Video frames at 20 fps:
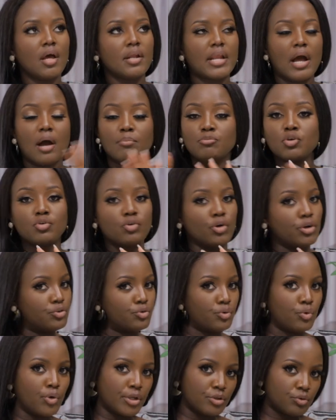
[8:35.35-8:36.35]
Now, I'm not going
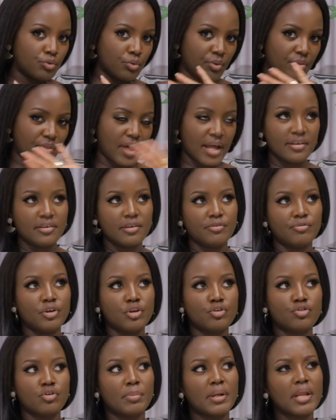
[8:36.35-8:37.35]
to go into that
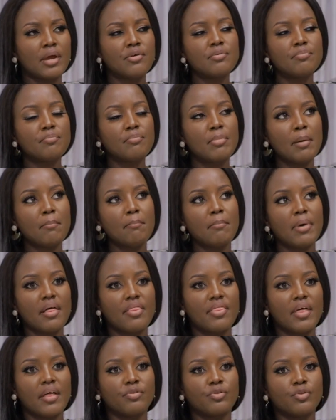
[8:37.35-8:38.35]
definition, but I
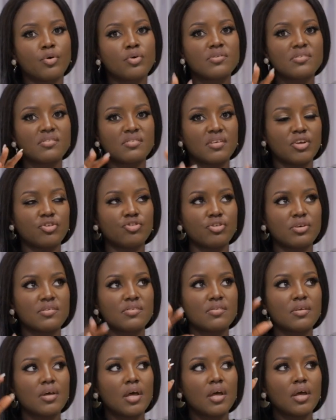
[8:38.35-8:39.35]
remember that those
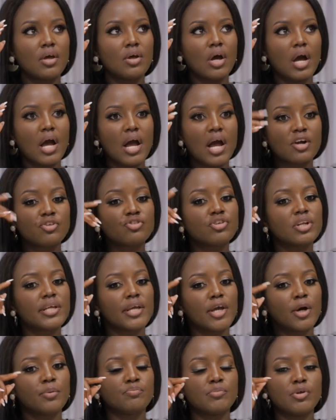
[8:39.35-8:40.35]
stages
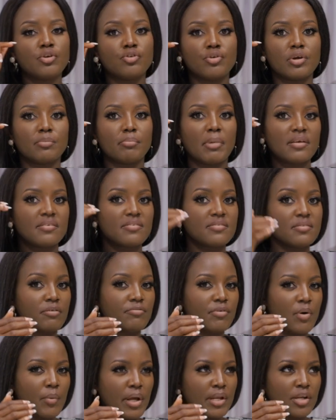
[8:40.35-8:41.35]
actually helped me during my
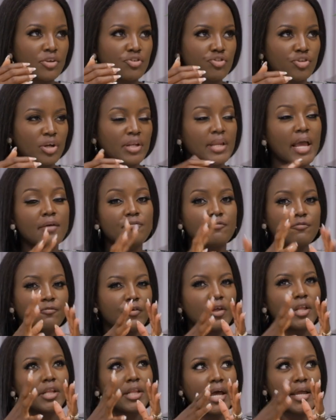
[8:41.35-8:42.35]
self-awareness journey. I
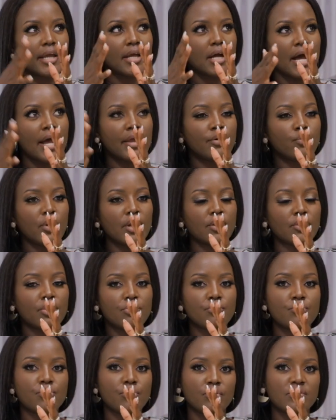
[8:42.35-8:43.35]
feel like I went
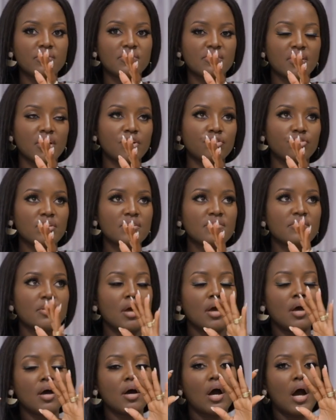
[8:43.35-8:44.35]
through those stages,
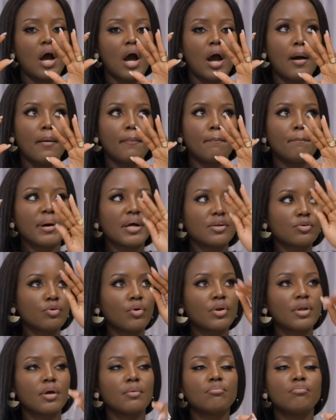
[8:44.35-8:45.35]
but
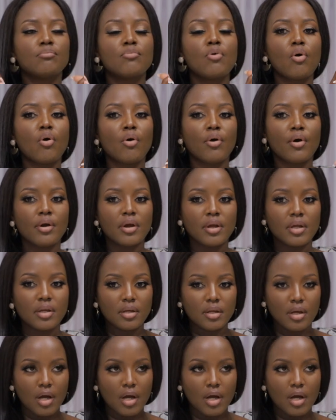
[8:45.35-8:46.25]
on a more